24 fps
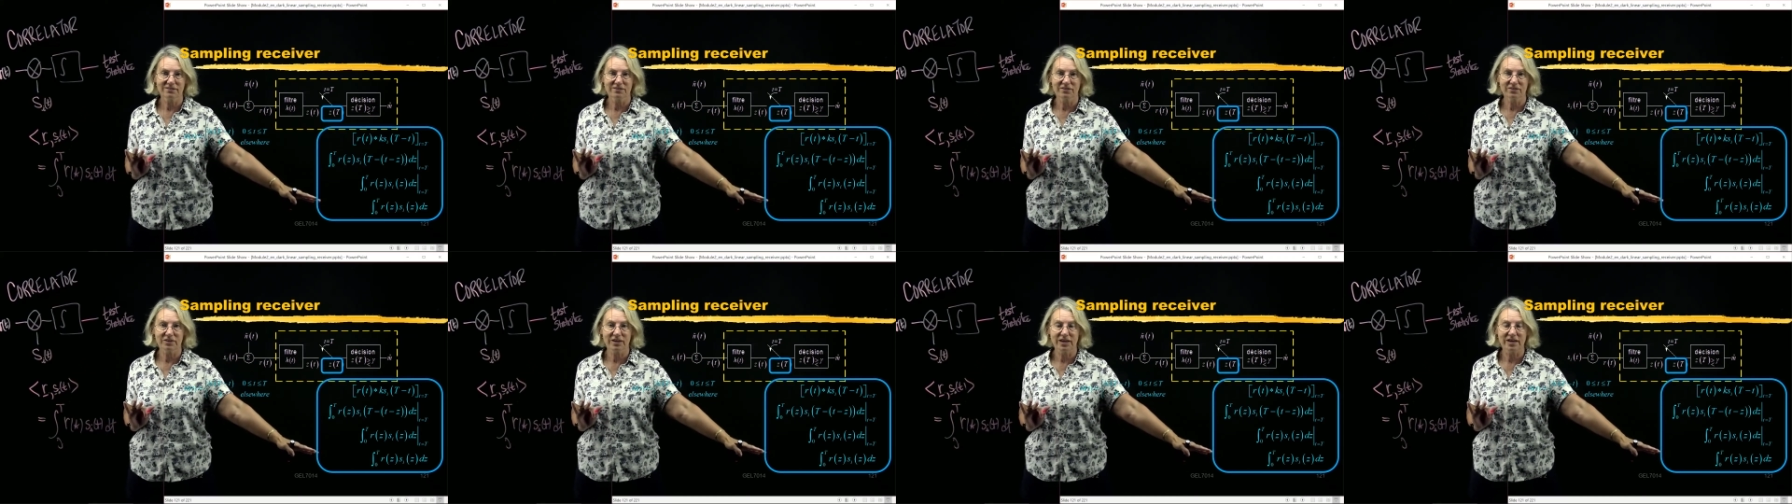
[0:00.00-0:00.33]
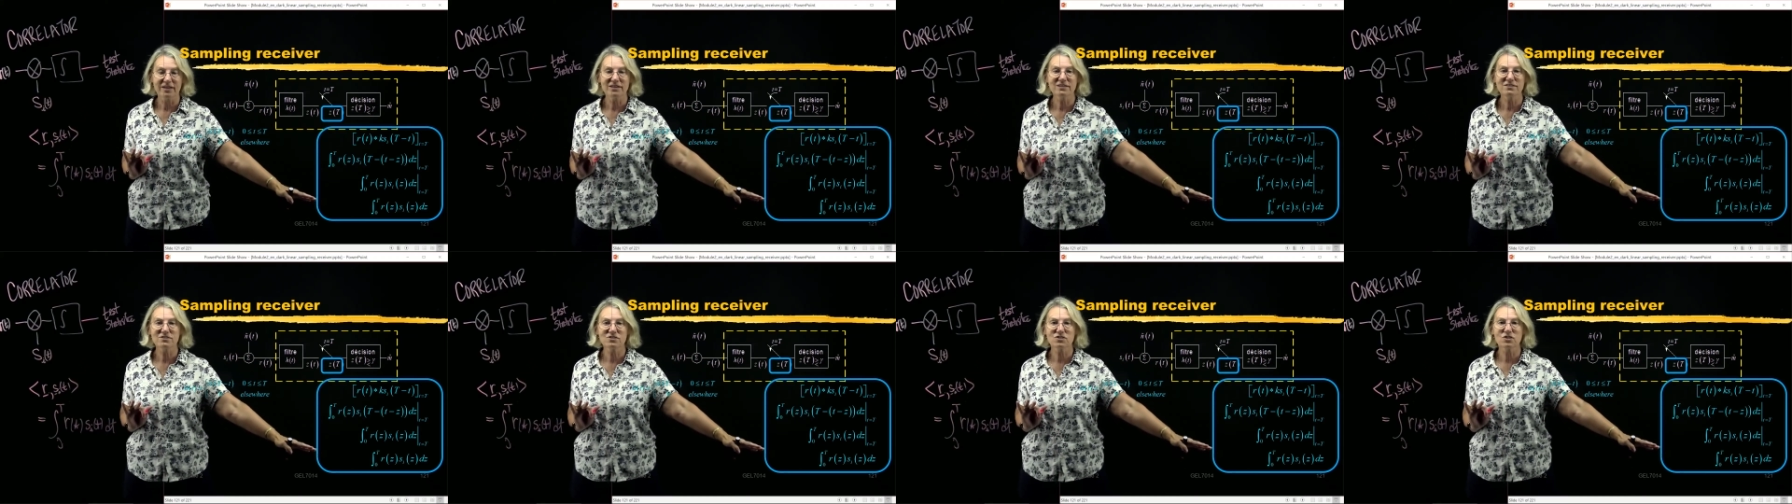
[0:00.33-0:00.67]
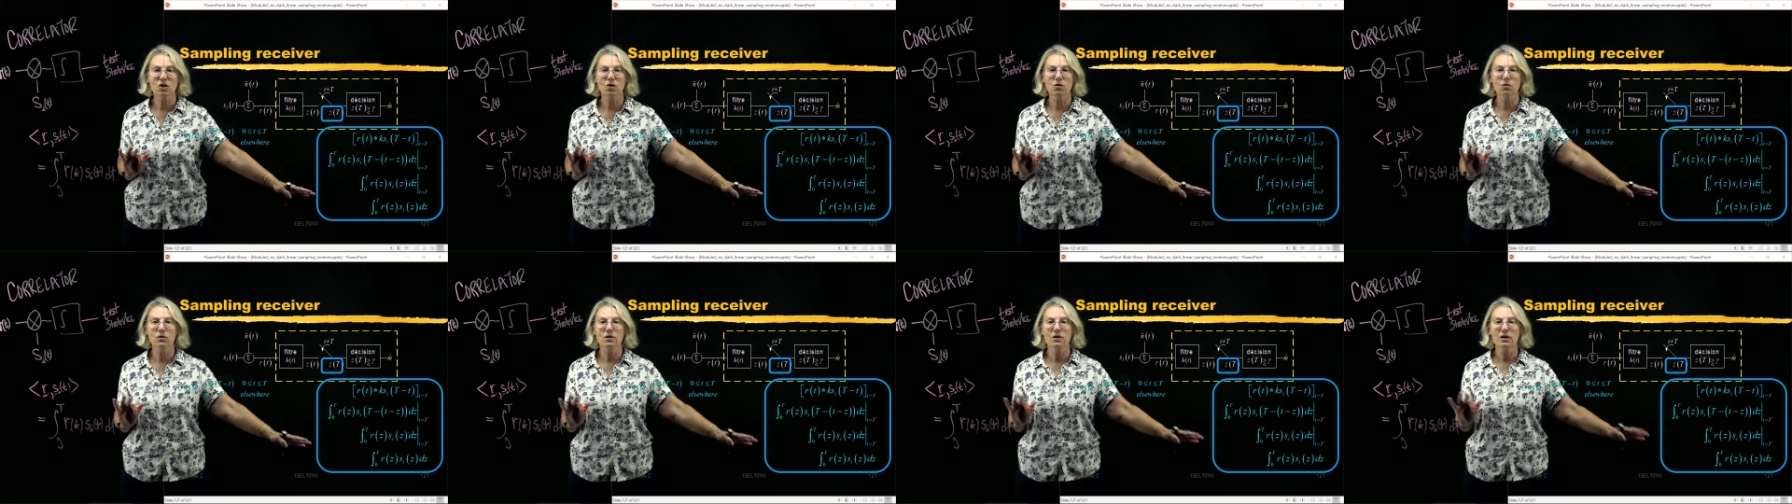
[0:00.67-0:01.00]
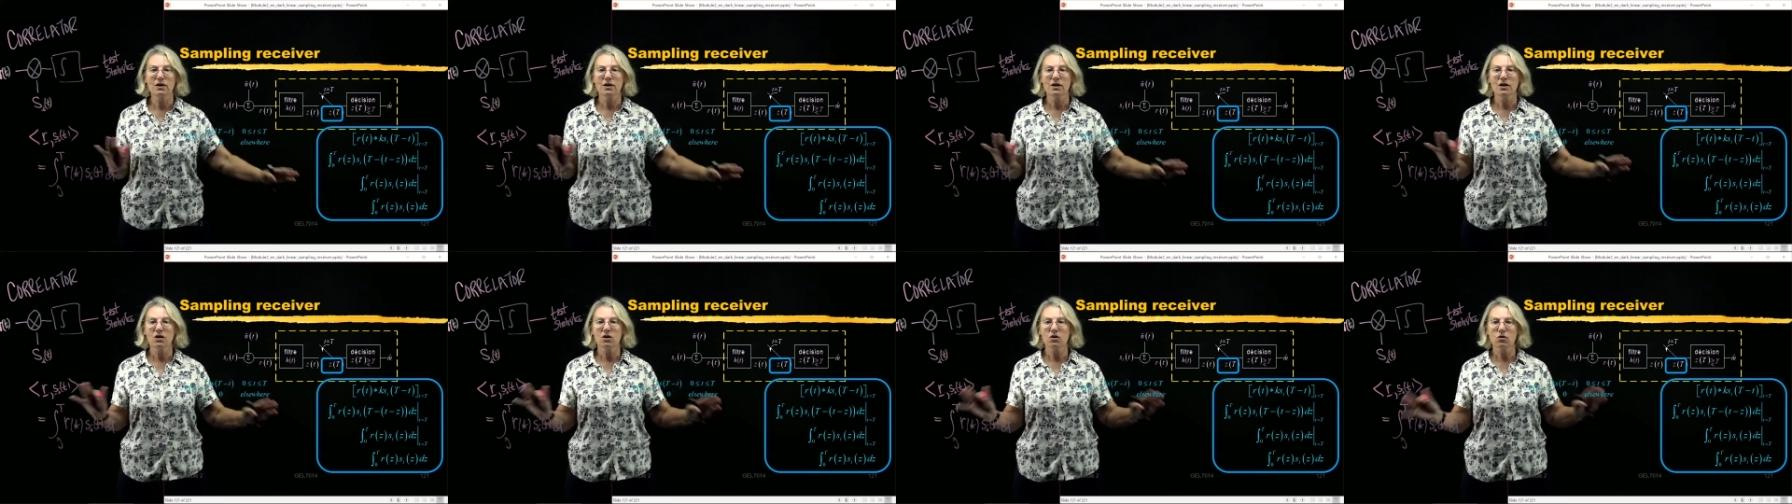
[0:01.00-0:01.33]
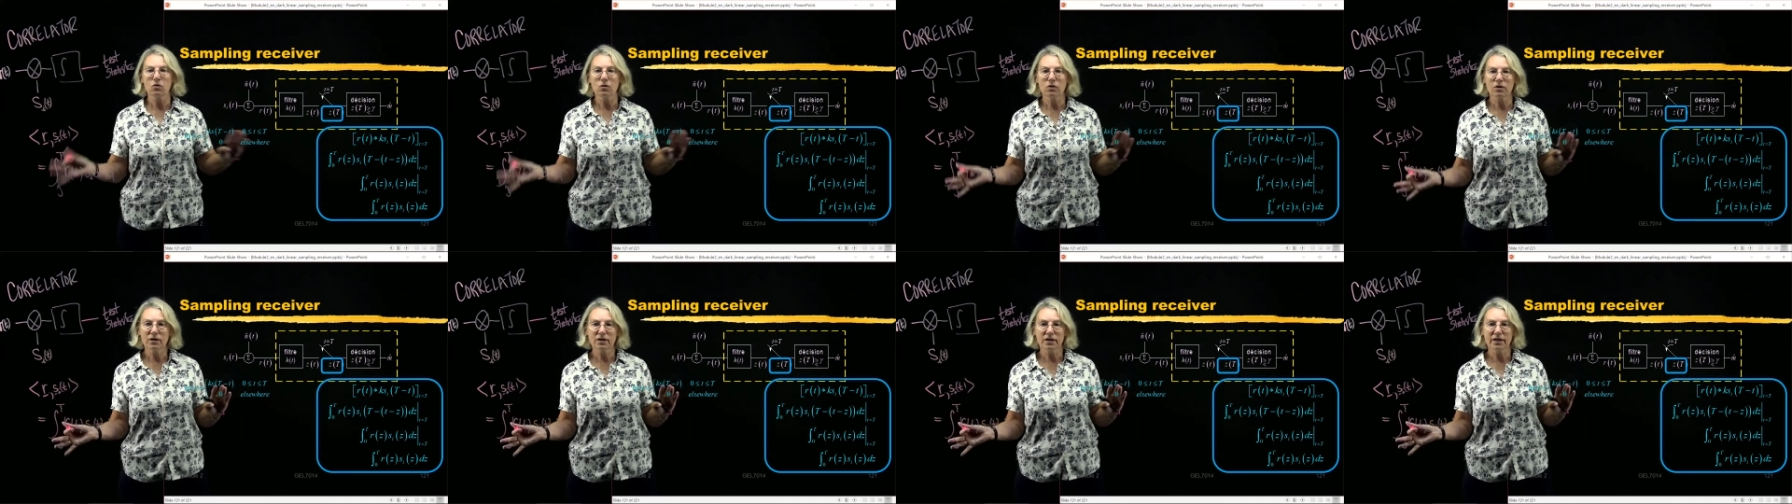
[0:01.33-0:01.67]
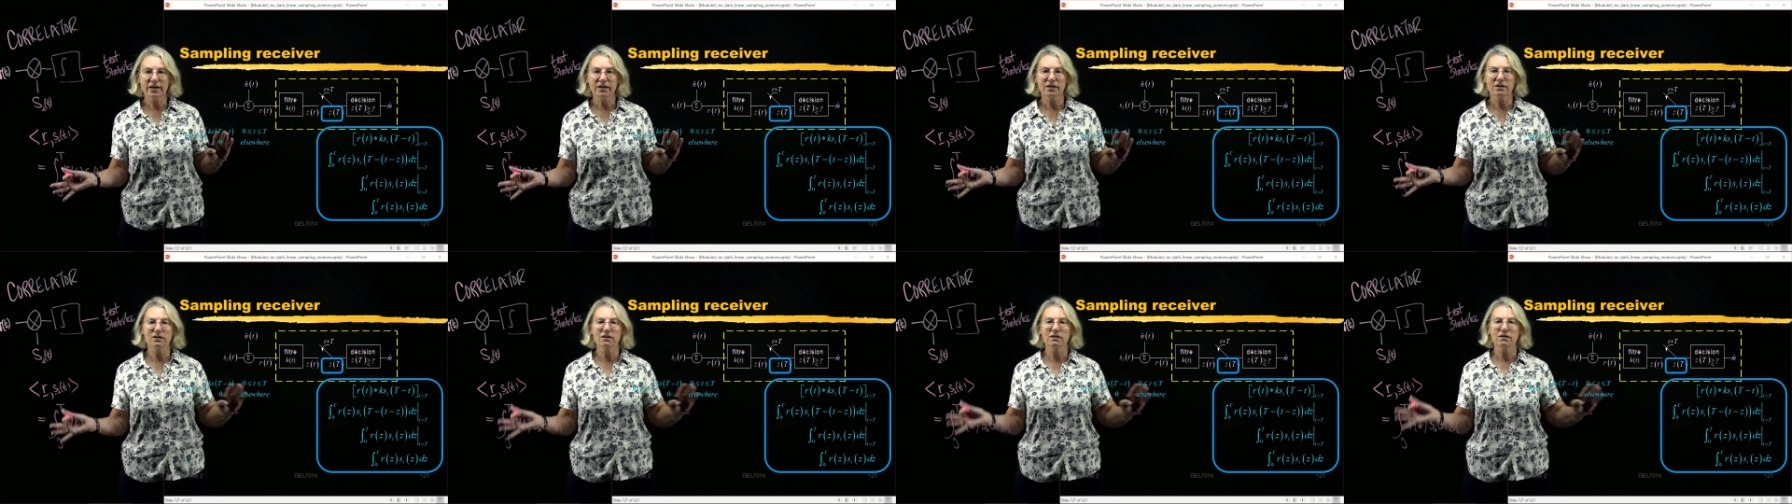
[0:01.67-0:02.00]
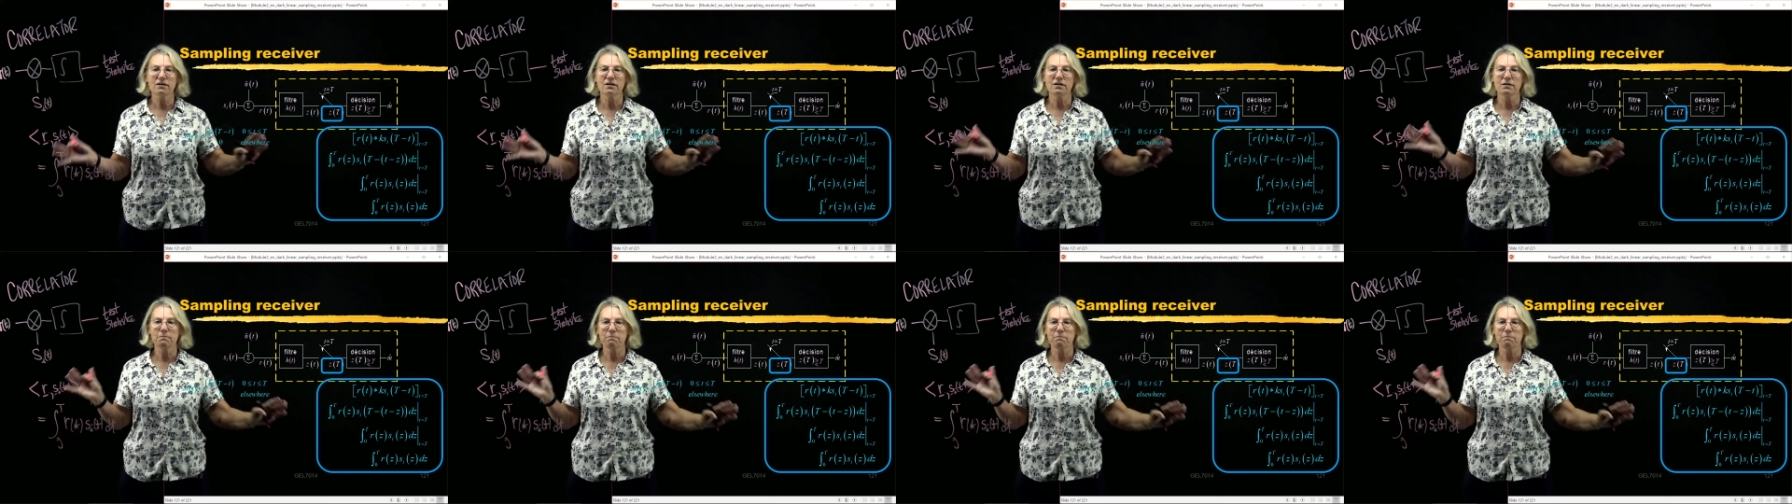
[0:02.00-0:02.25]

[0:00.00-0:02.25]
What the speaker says: Okay, so correlator,